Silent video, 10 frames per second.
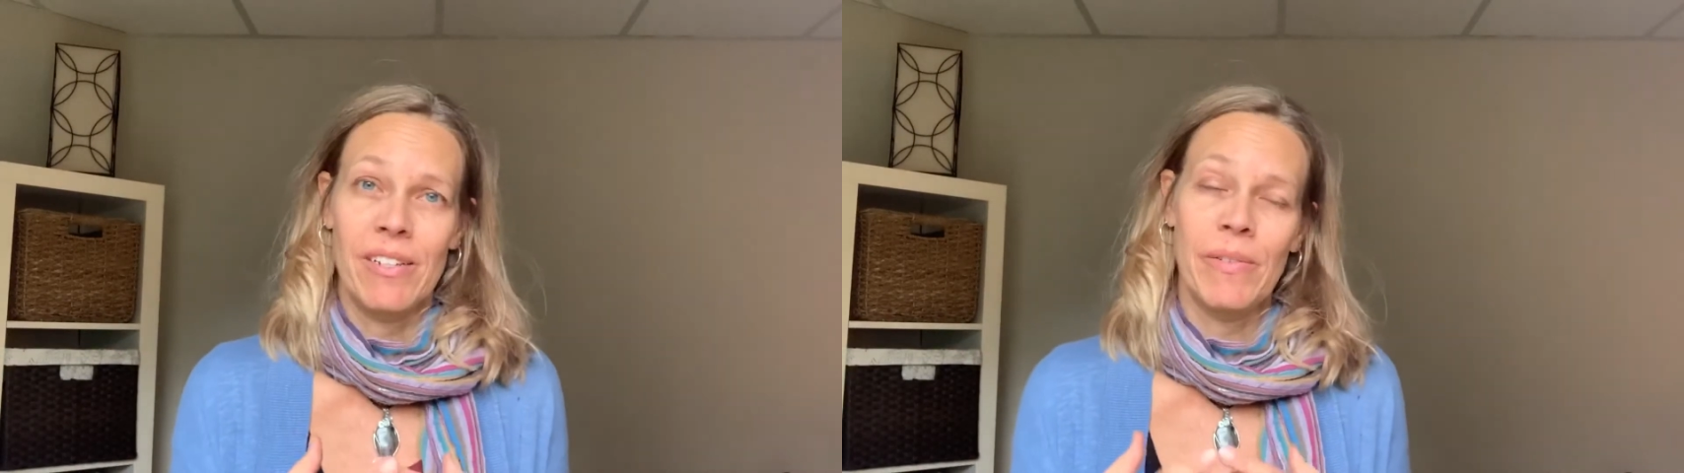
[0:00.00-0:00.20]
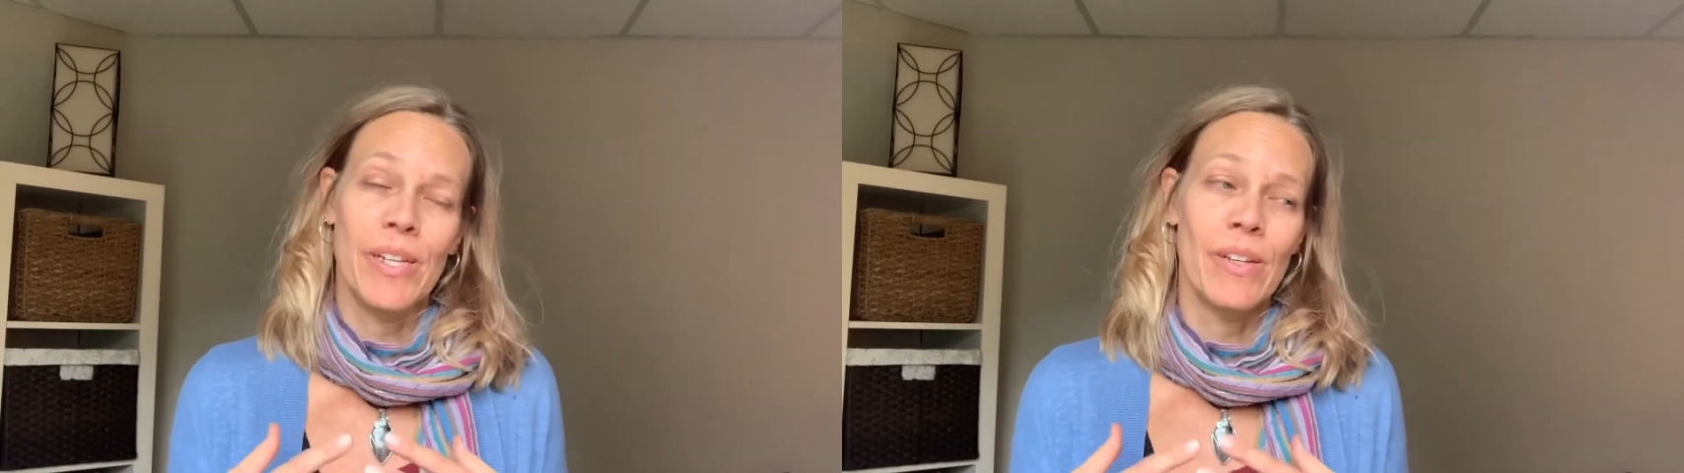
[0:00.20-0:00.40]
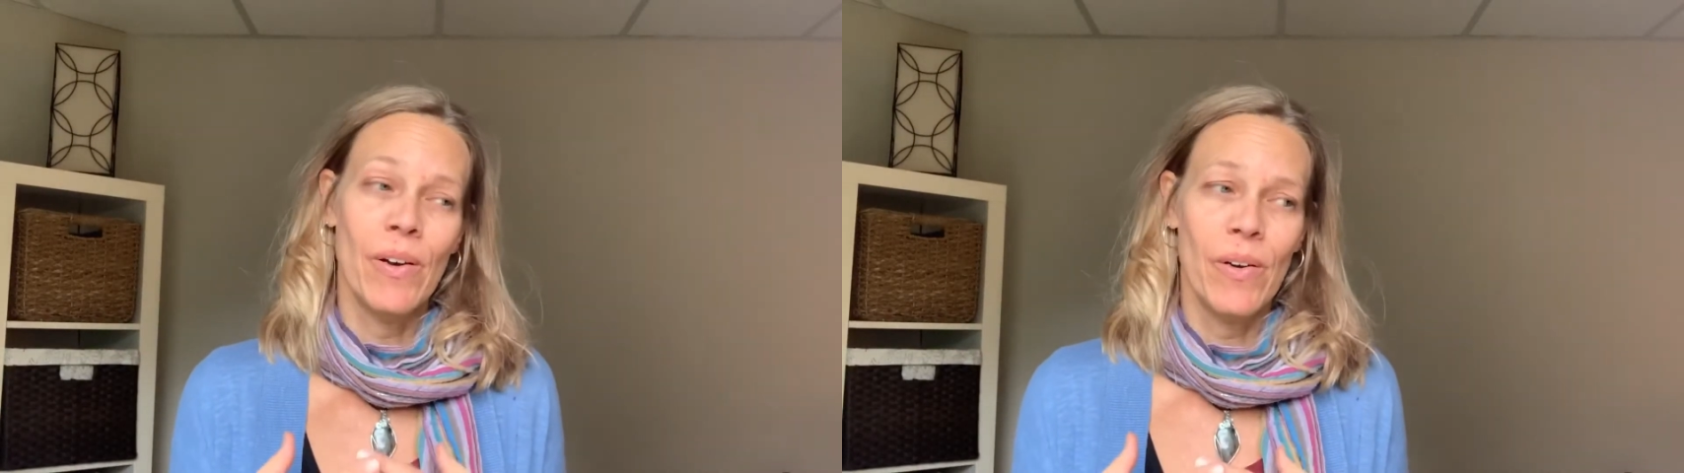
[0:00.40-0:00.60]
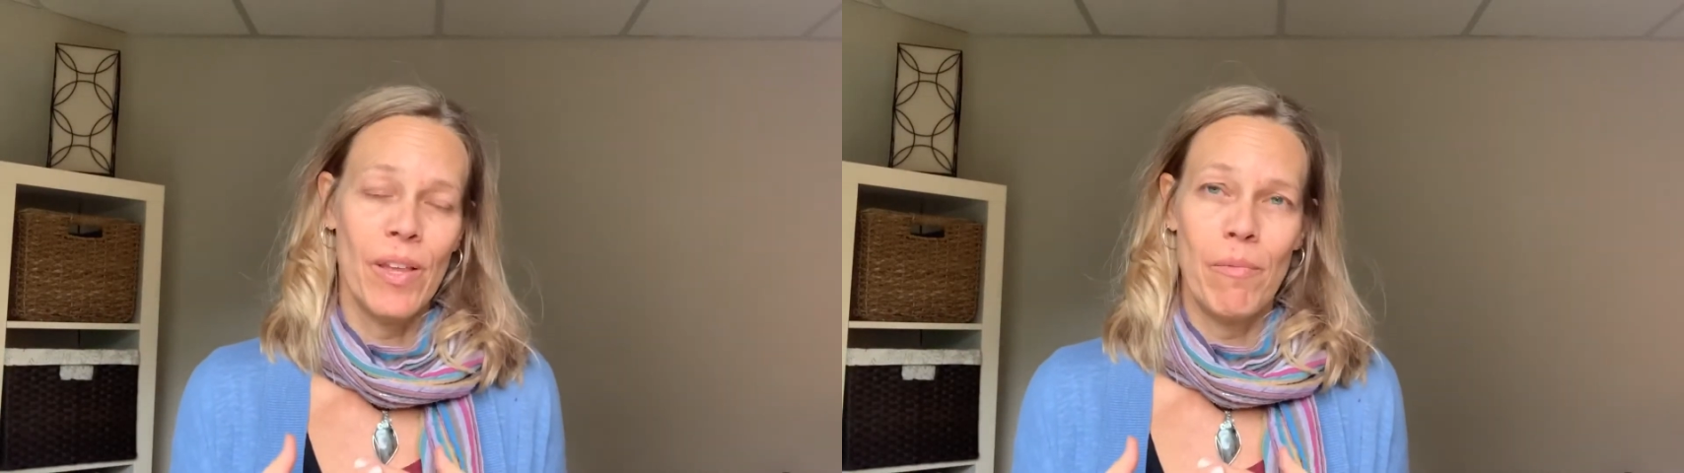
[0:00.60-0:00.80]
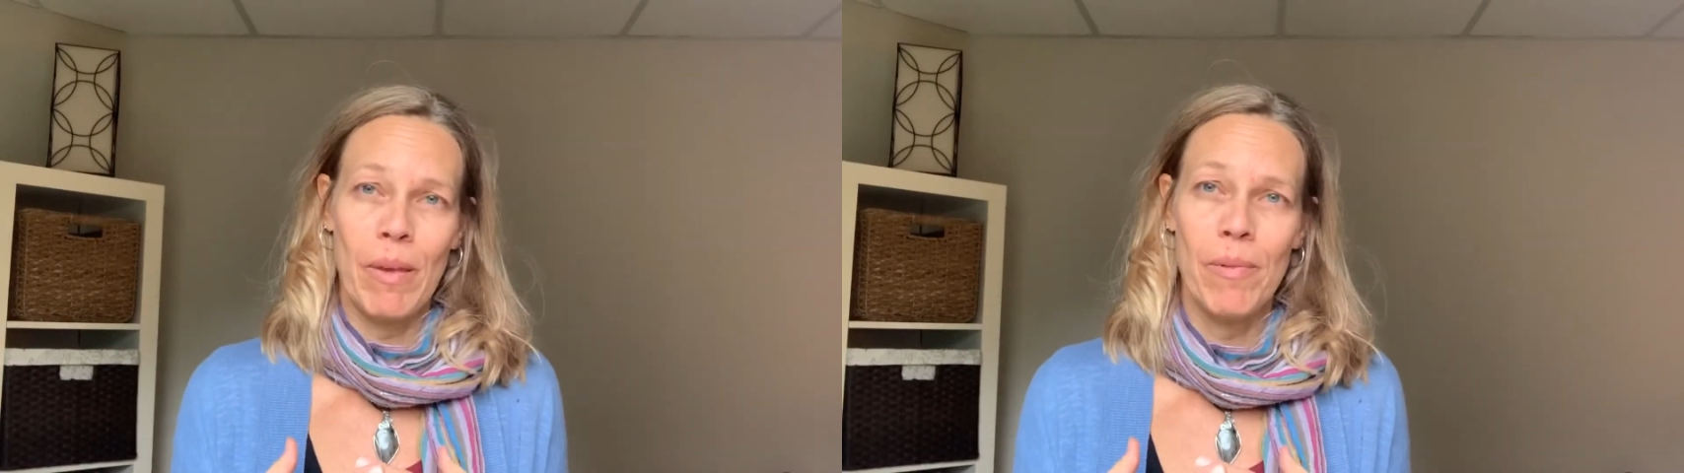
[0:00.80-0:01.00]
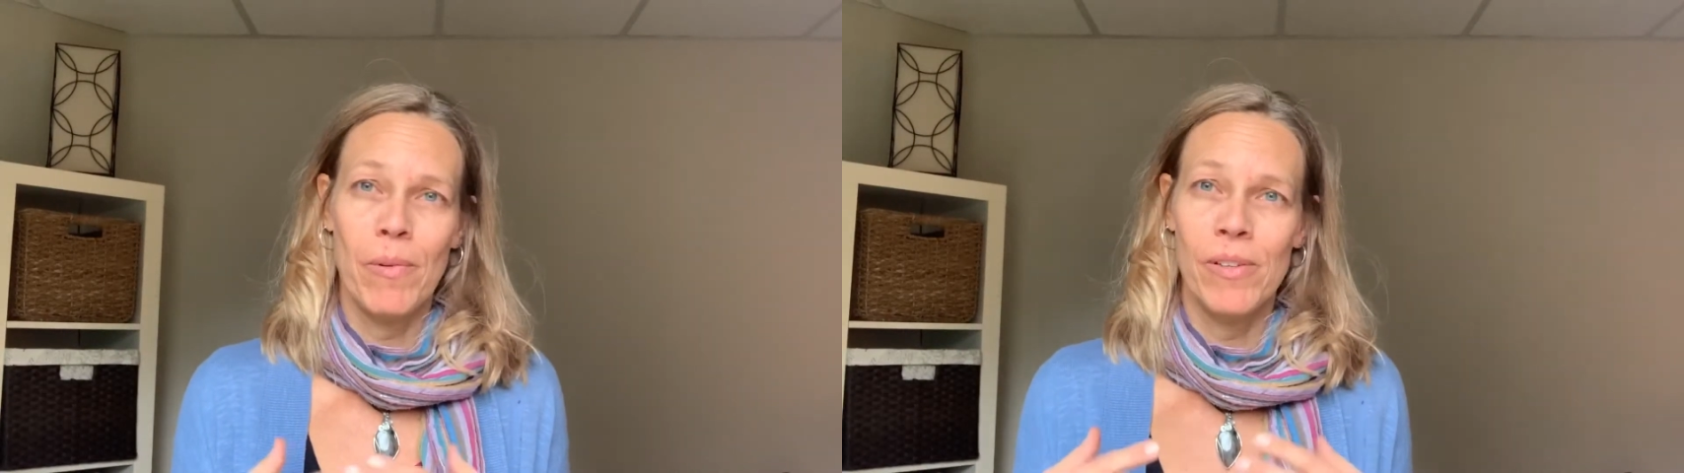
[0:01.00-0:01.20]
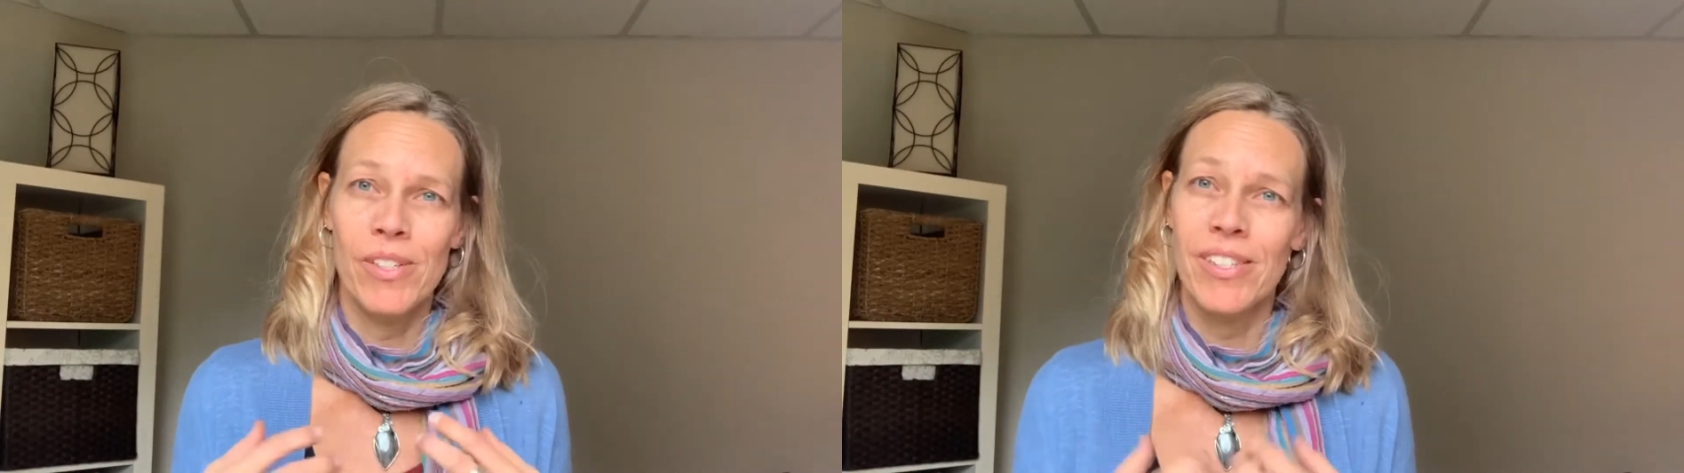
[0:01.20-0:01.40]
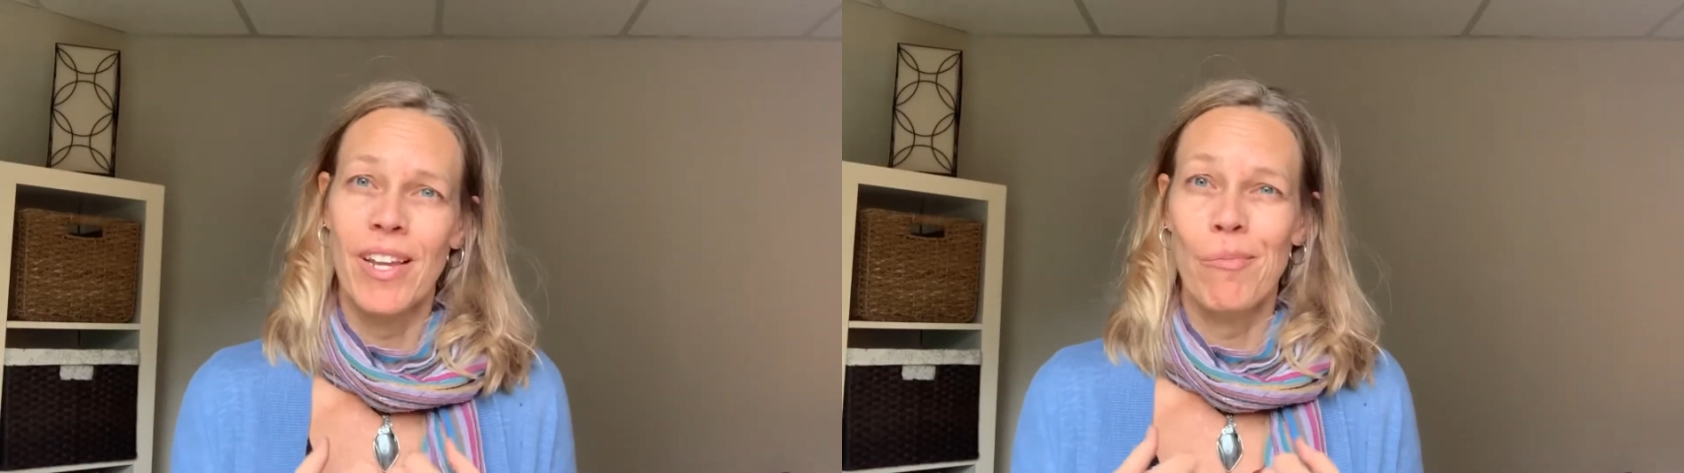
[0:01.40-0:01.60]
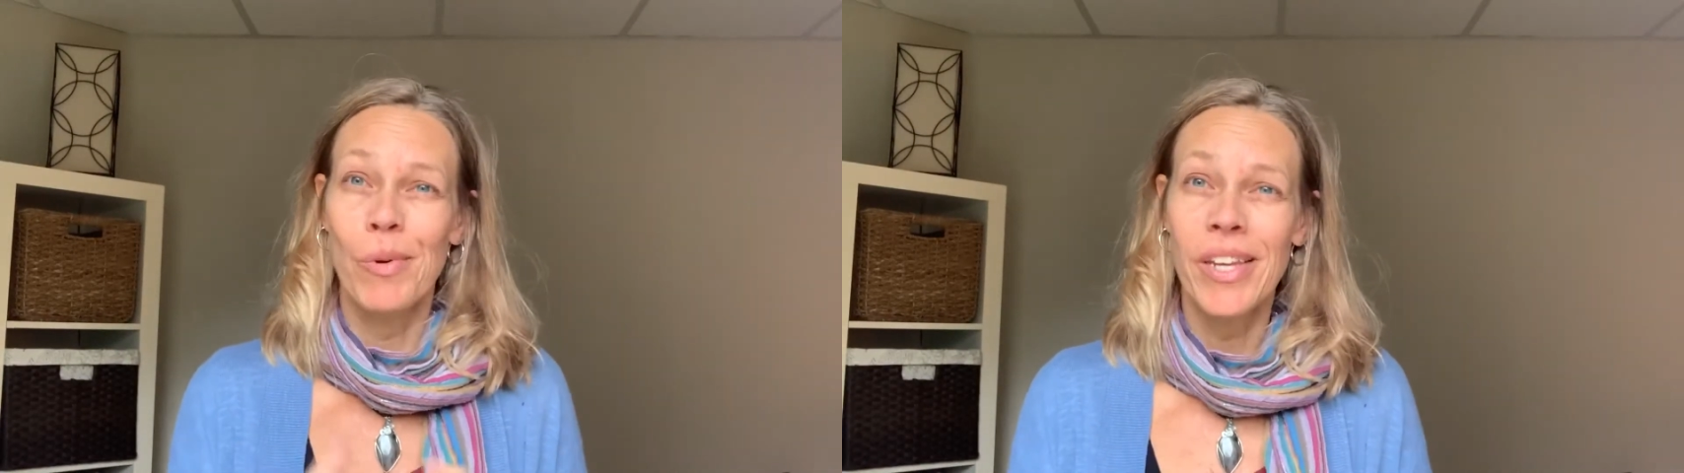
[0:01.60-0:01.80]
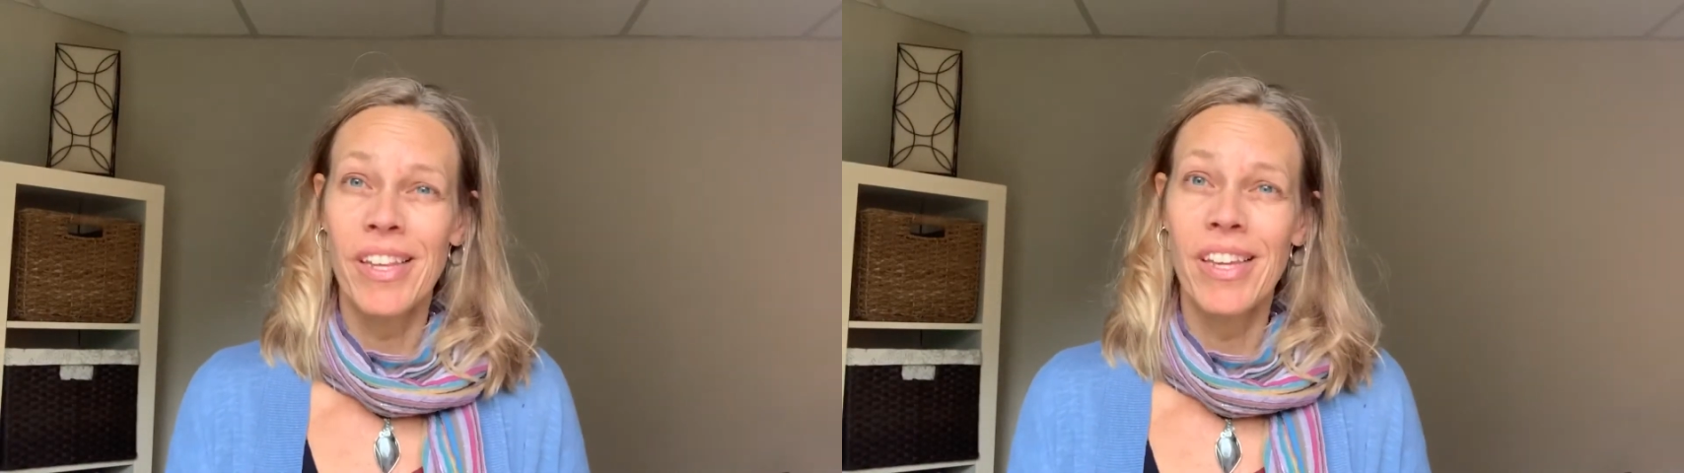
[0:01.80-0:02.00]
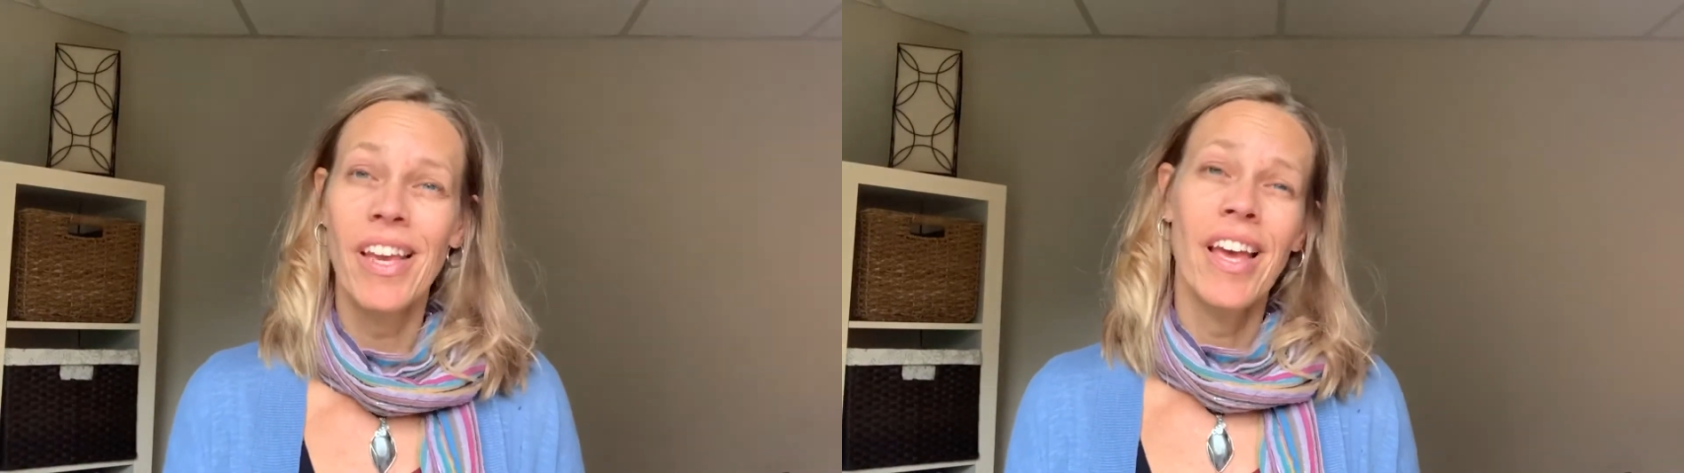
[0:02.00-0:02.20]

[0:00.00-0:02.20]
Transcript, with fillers: and we know that maybe we're just not breathing,